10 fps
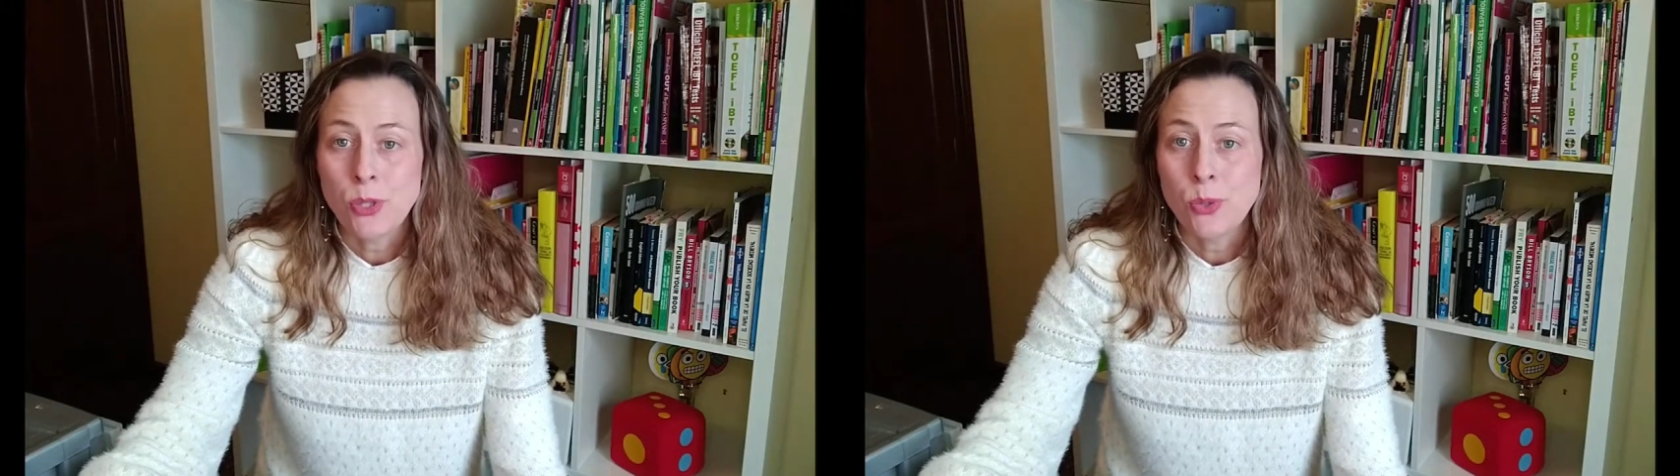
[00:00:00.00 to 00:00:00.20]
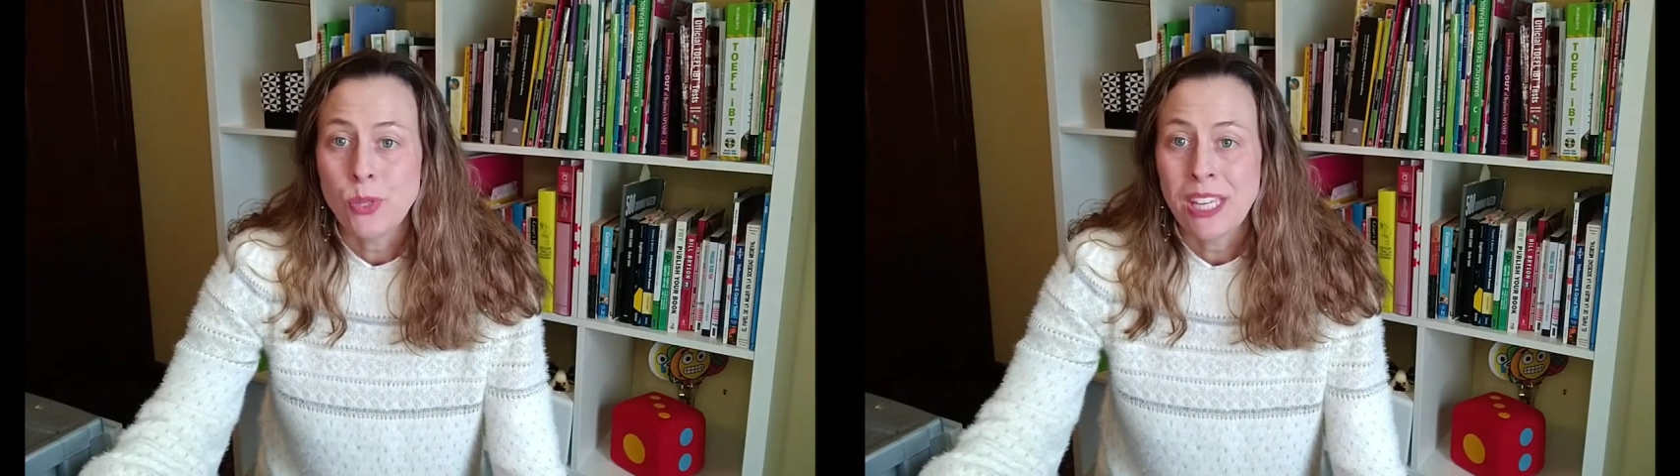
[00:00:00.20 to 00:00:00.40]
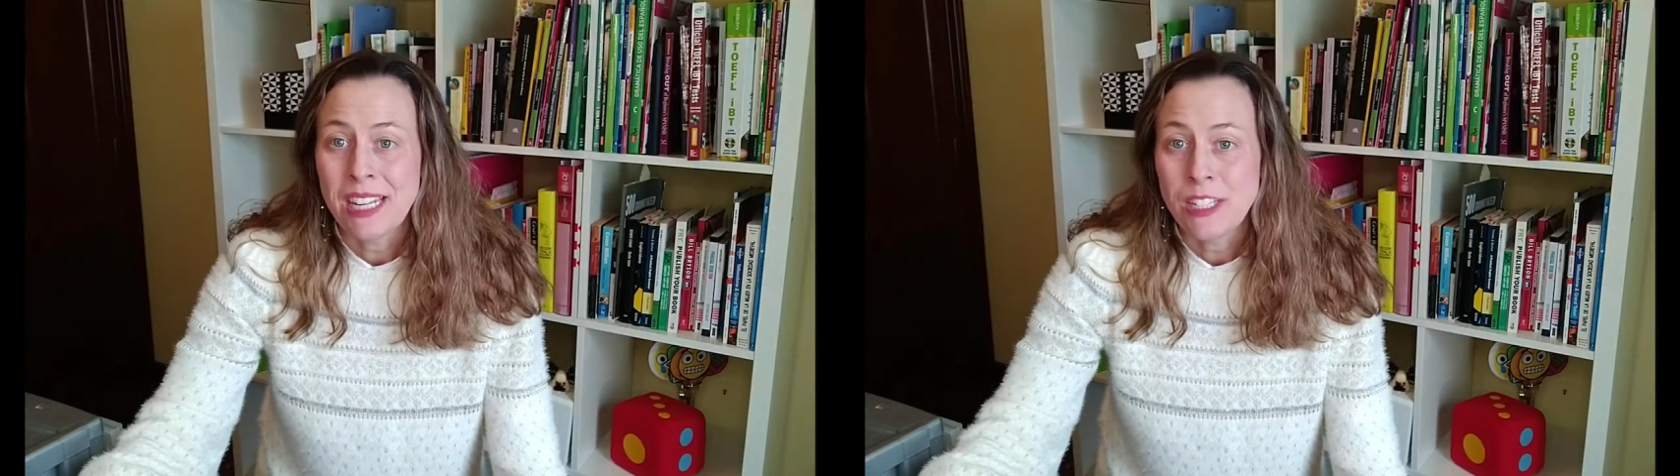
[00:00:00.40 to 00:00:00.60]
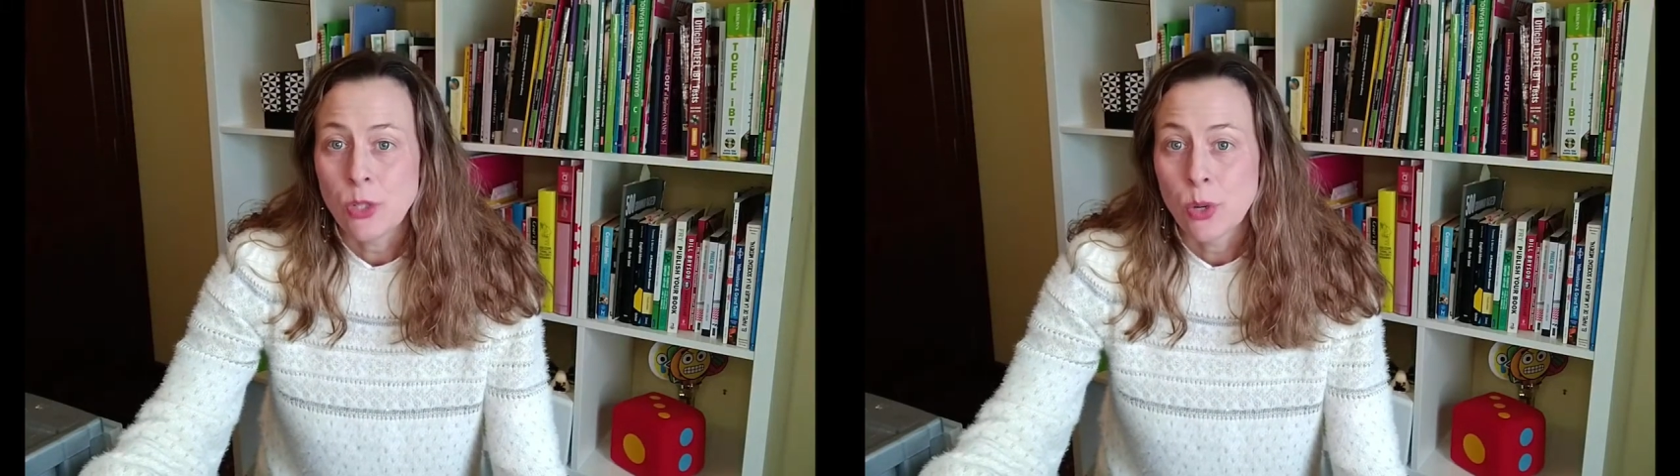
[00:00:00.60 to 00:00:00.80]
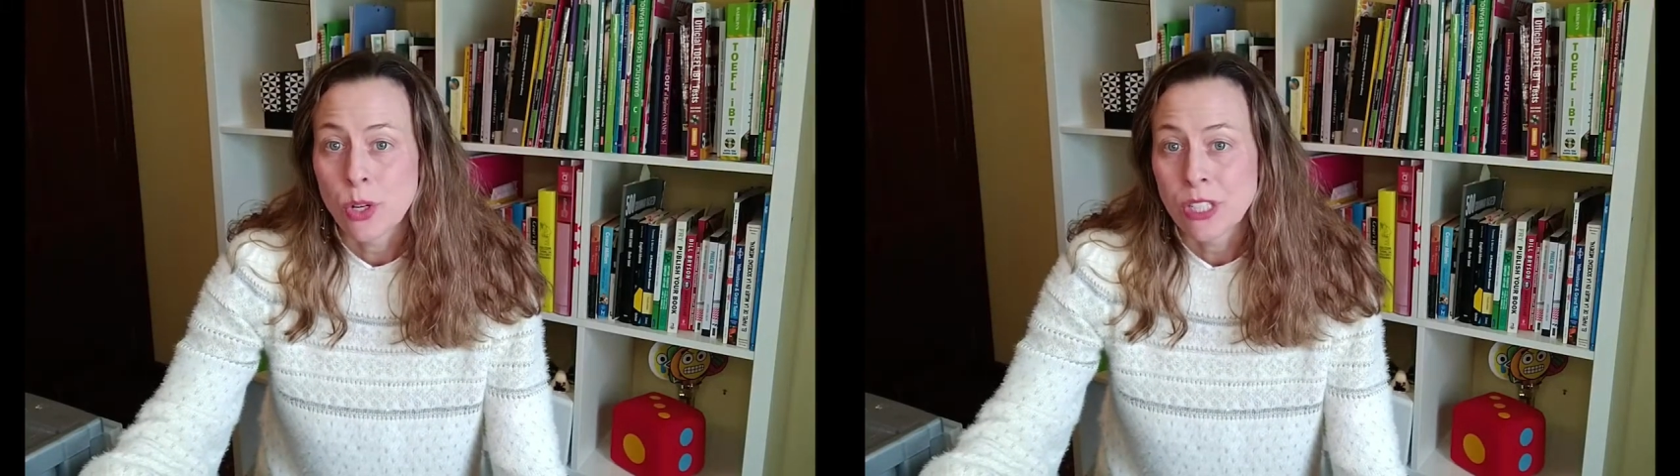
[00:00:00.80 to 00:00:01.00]
to get
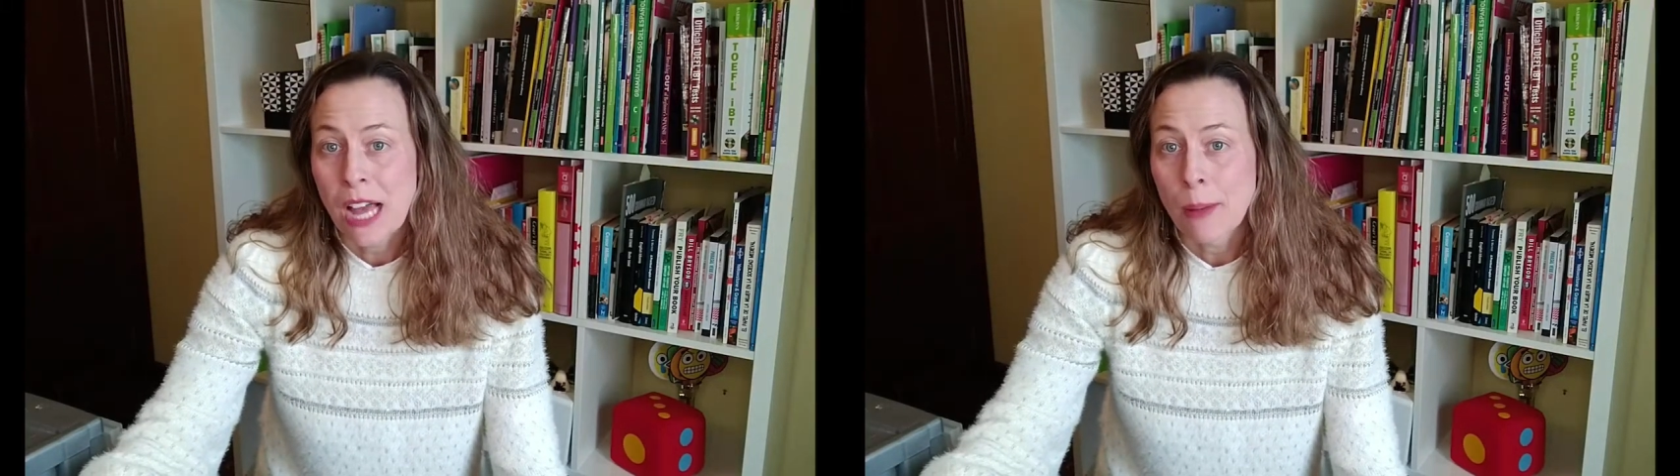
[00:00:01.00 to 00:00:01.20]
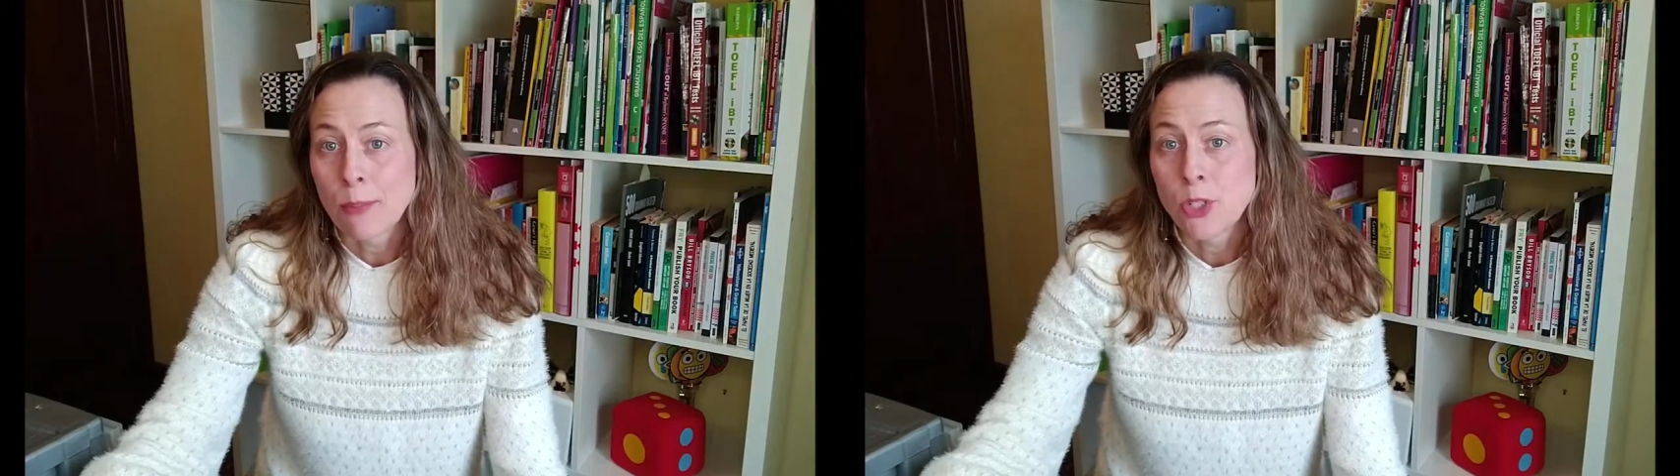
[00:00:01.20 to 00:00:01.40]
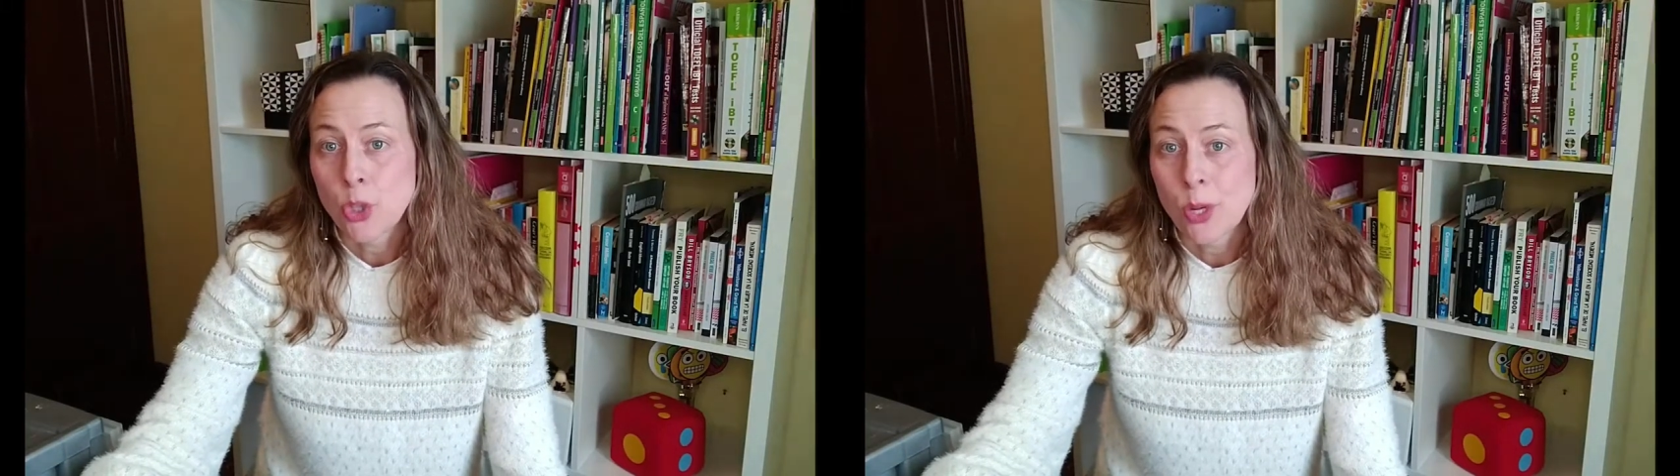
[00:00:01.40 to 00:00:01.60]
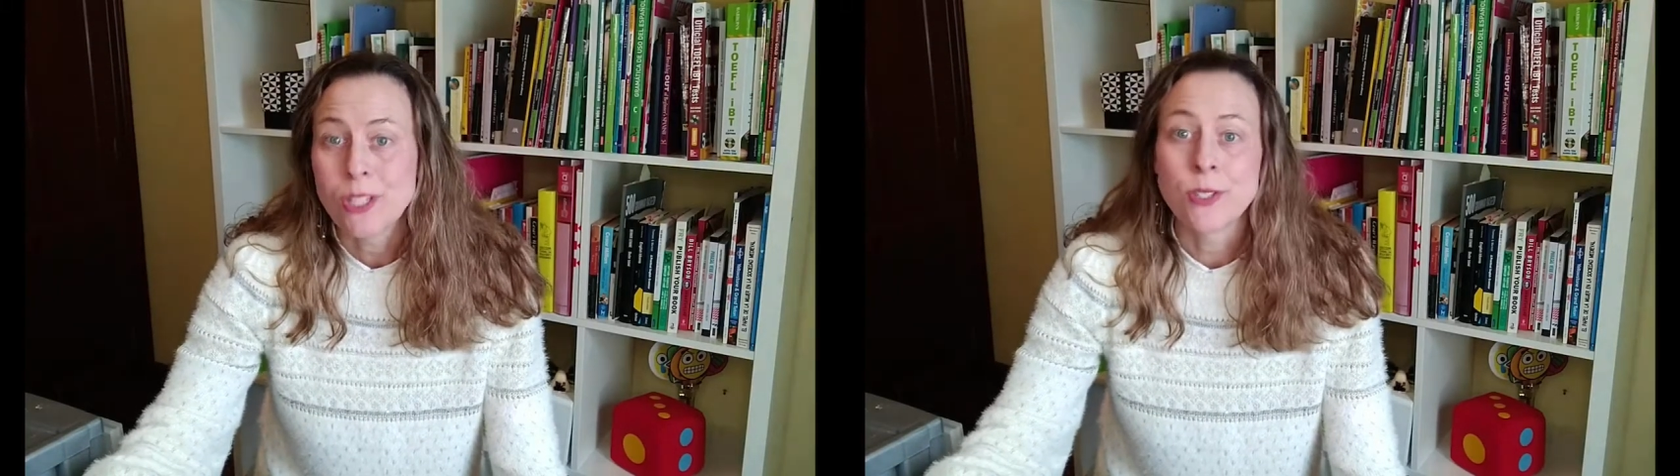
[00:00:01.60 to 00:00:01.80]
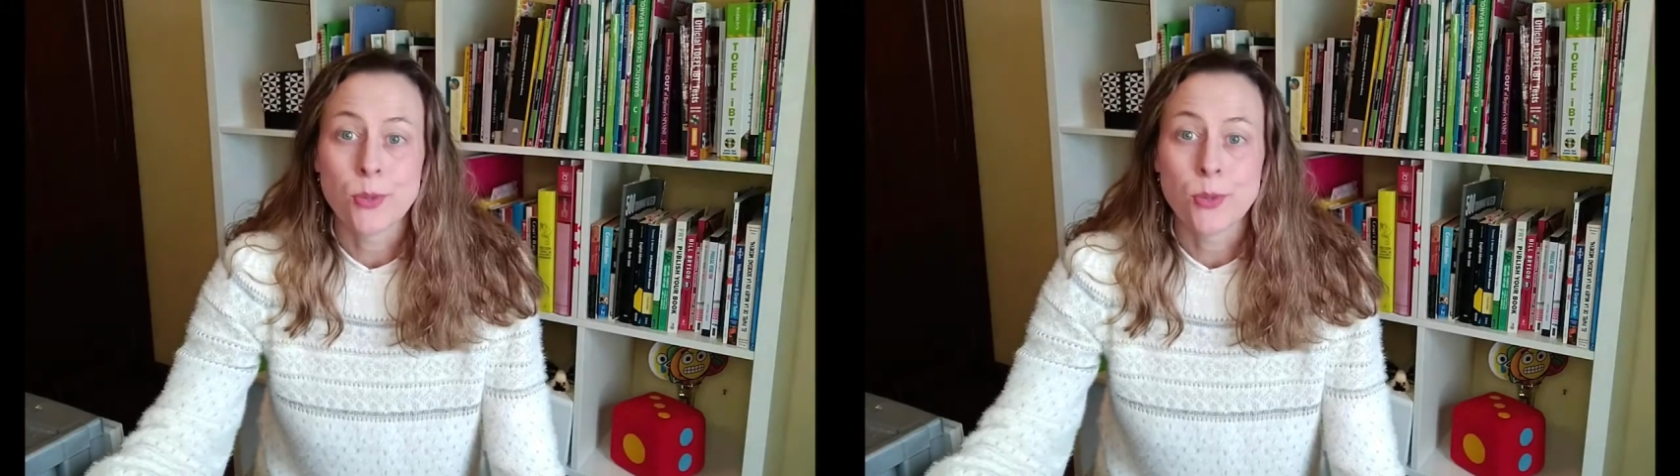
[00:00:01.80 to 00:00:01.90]
into her top choice